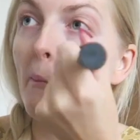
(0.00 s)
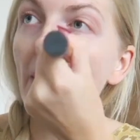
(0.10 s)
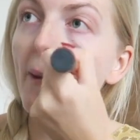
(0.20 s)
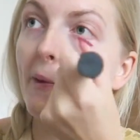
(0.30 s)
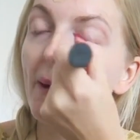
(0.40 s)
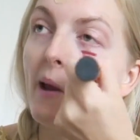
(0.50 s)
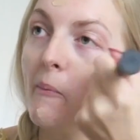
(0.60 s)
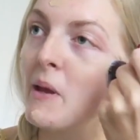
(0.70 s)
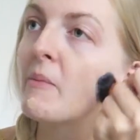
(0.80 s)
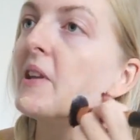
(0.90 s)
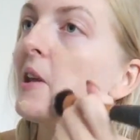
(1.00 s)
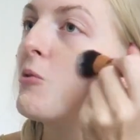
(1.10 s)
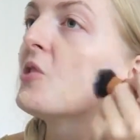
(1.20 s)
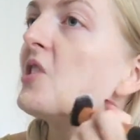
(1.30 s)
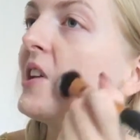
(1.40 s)
But yeah, maybe they
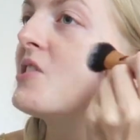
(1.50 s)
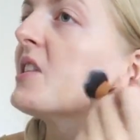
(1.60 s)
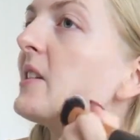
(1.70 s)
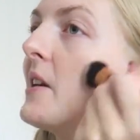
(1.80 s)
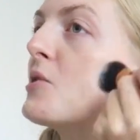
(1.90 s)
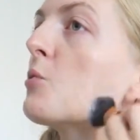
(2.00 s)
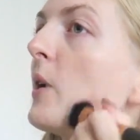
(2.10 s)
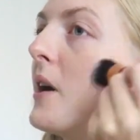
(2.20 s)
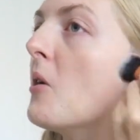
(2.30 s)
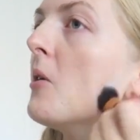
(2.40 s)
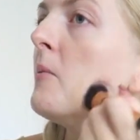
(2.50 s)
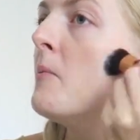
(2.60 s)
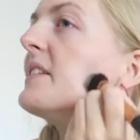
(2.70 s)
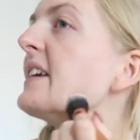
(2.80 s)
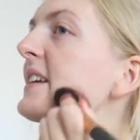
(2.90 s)
will change that as well.
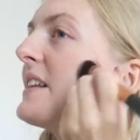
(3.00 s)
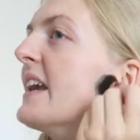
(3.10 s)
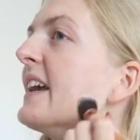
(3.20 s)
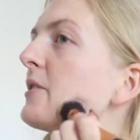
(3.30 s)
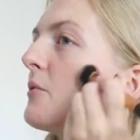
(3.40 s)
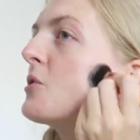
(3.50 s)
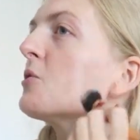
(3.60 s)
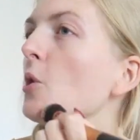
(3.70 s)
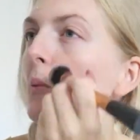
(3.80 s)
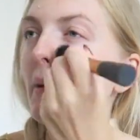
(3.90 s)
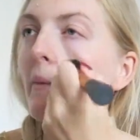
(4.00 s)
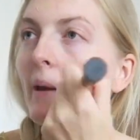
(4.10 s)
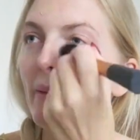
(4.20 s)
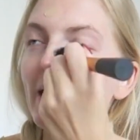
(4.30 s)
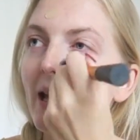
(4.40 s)
I think the end of October
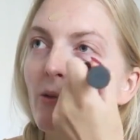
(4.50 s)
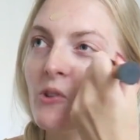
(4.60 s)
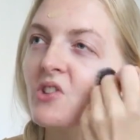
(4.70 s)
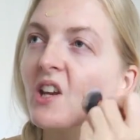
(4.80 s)
maybe they will